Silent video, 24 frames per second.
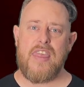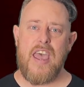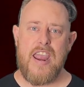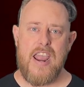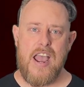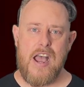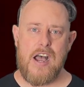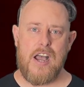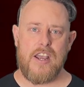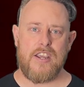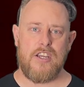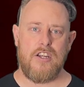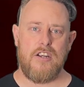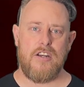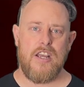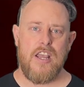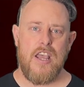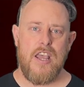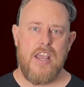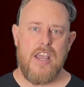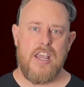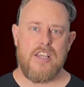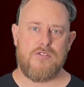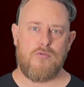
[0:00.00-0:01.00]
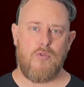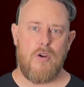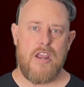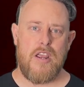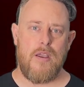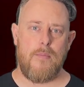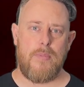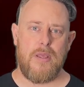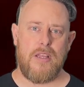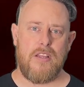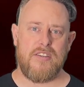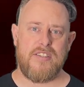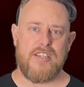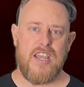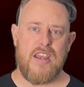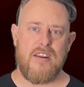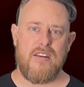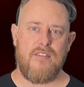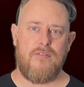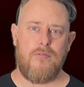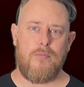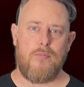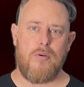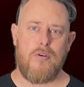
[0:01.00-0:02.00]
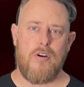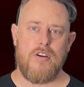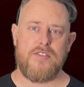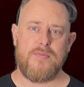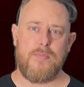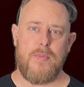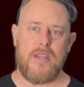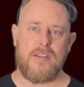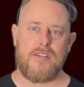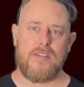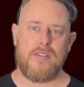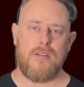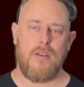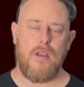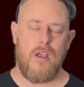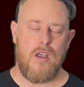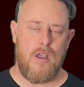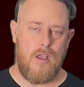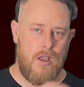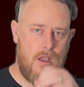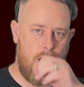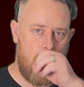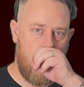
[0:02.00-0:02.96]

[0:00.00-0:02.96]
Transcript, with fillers: they argued, his rehabilitative prospects